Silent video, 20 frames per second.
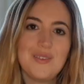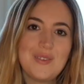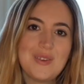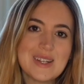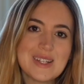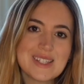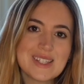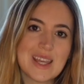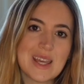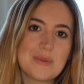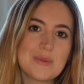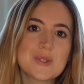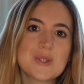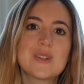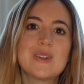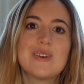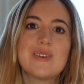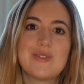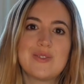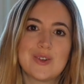first came to
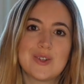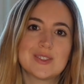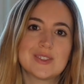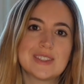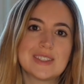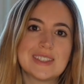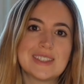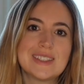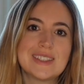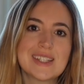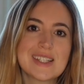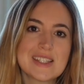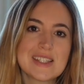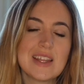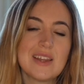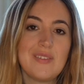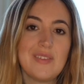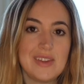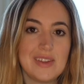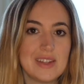Lofoten
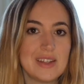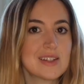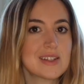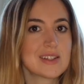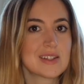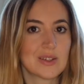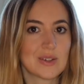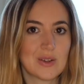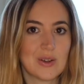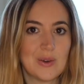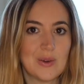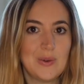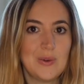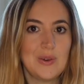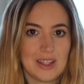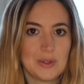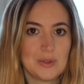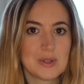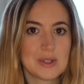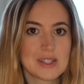7 years ago,
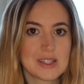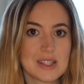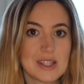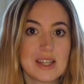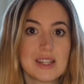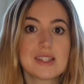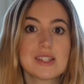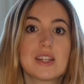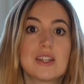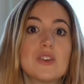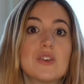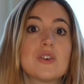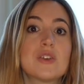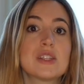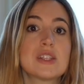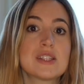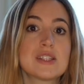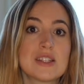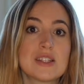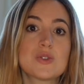it was such an
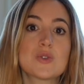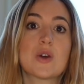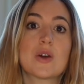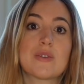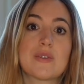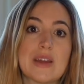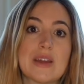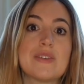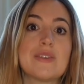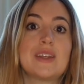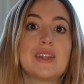odyssey to arrive